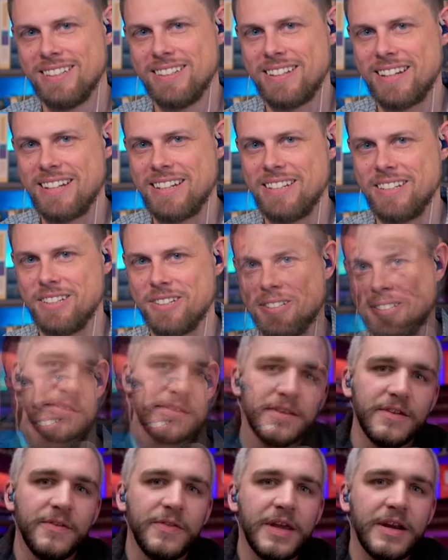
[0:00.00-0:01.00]

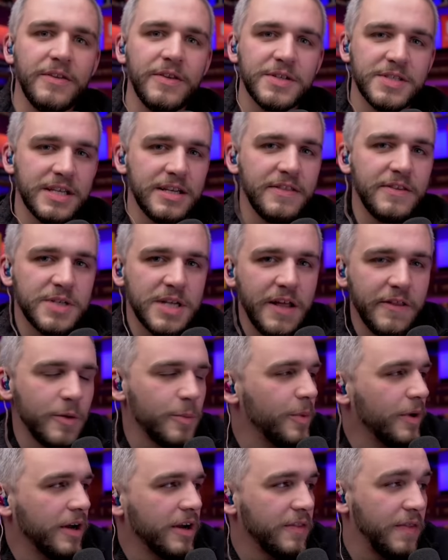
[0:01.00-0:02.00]
there's another
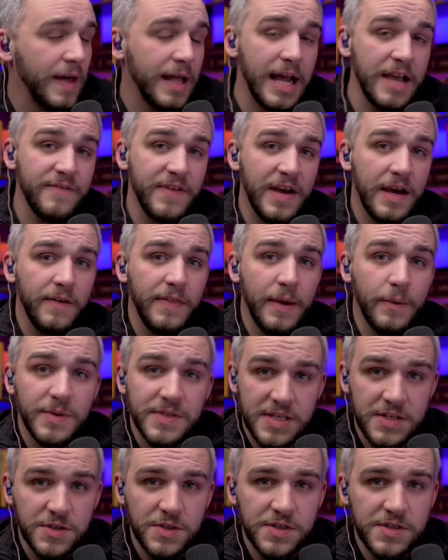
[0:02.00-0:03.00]
book that I found that was
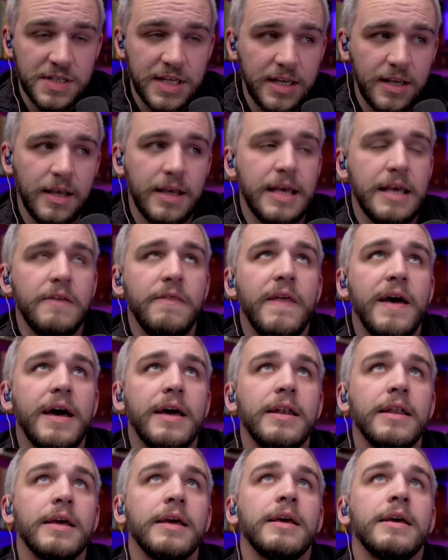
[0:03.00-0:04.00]
interesting in that
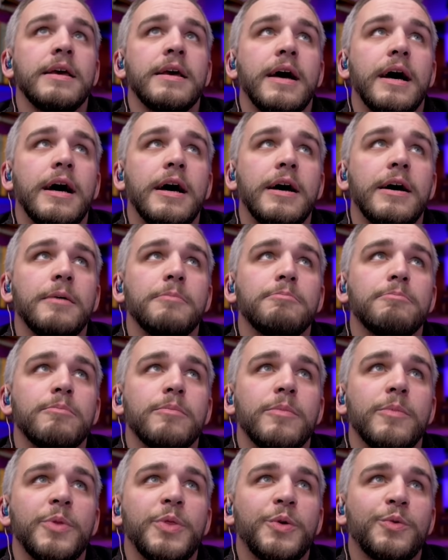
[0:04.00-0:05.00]

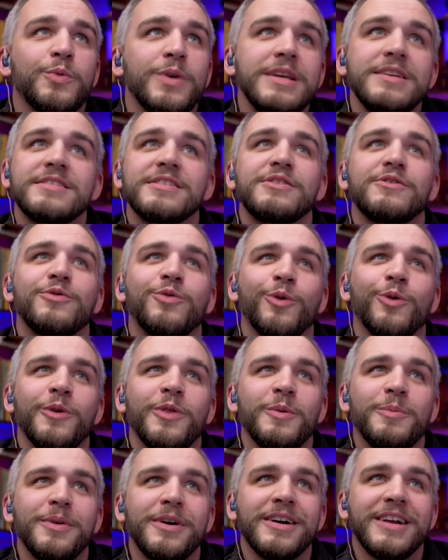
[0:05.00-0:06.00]
the reason for the
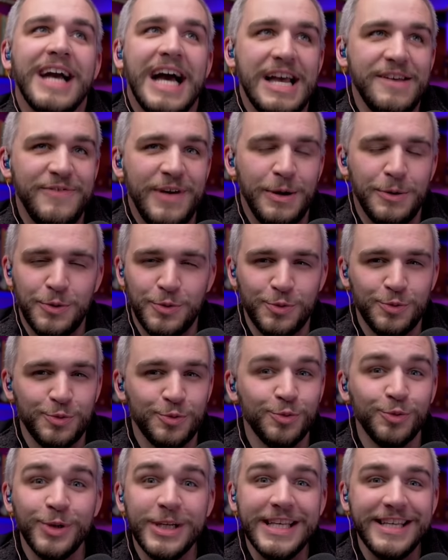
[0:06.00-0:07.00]
book I found
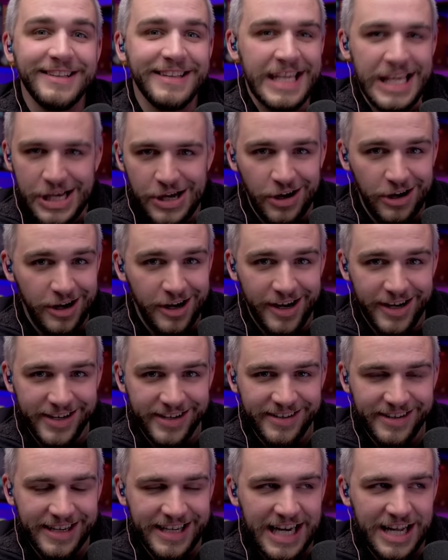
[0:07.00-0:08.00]
really odd
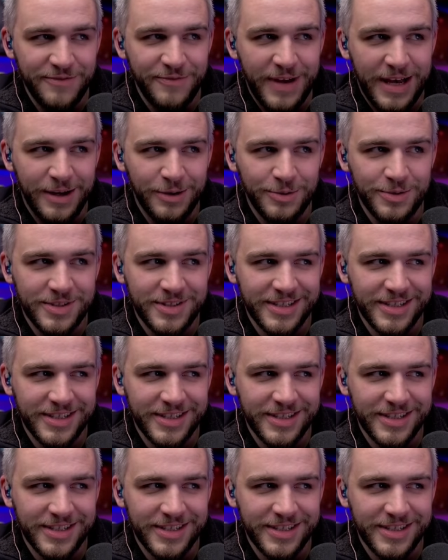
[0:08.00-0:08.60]
and I found